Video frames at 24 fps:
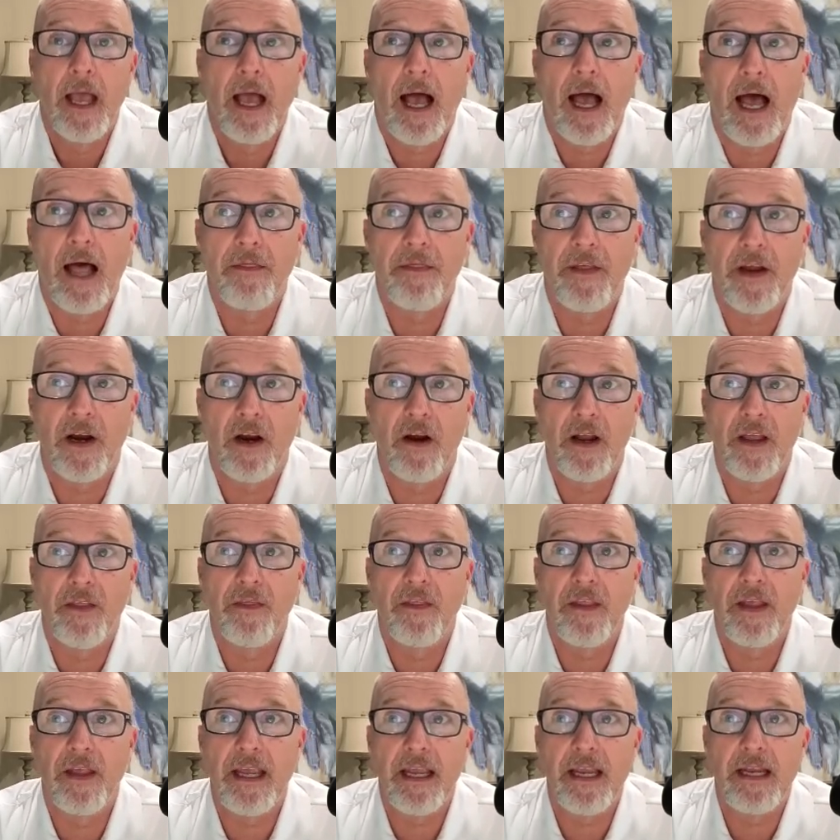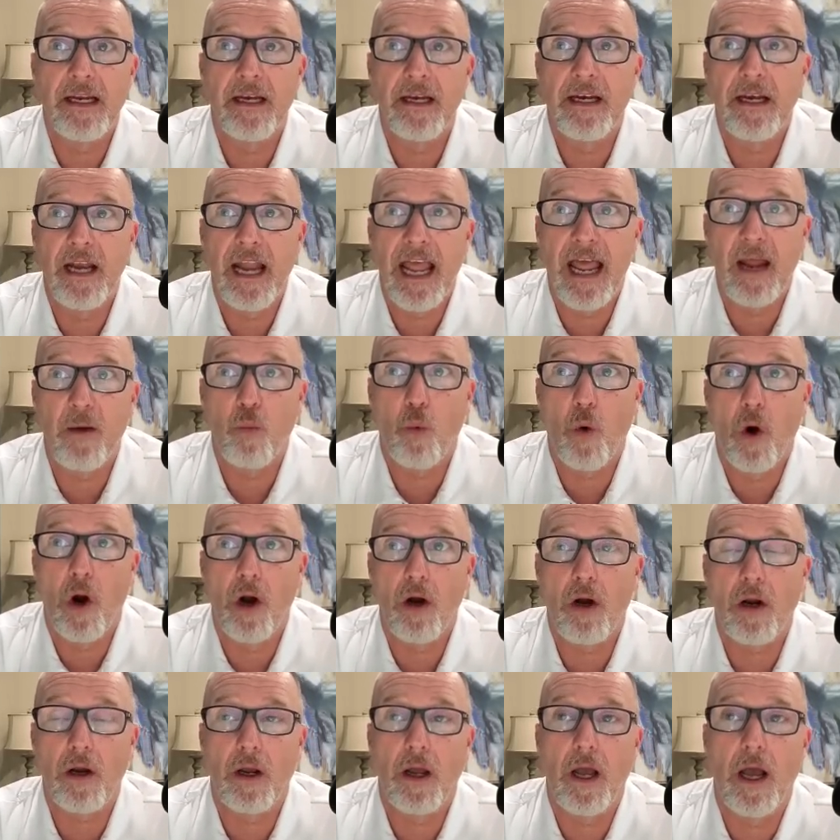Uh, they're in the
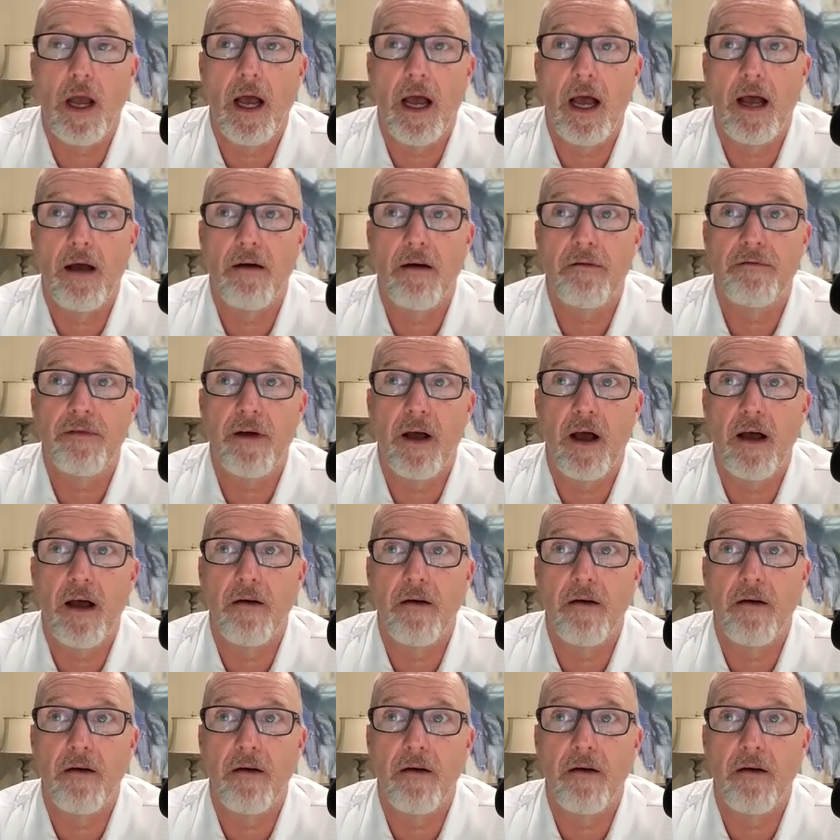network of,